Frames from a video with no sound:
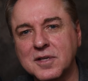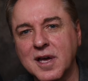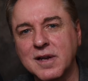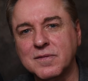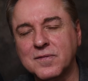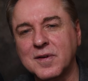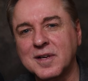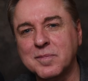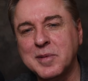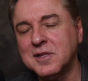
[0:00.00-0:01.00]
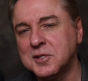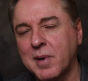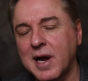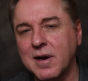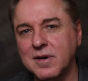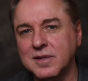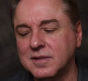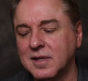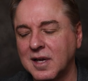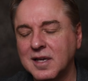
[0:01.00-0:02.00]
kind of be inspired
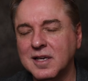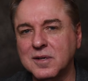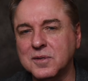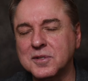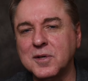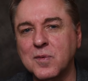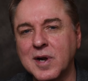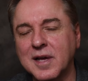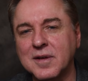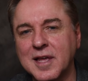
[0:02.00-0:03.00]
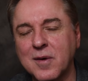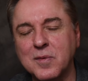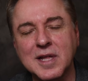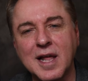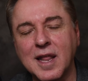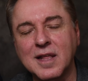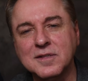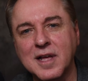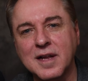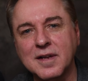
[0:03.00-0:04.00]
and, see what I could get with that lens
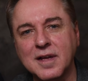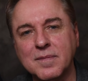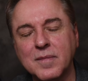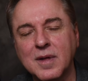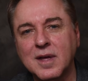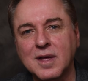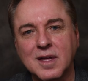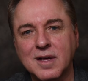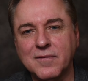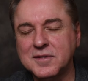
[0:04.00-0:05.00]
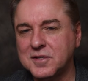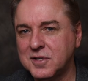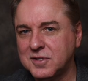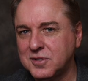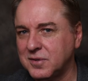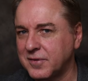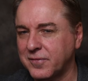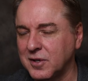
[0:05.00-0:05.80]
that day. I visited two different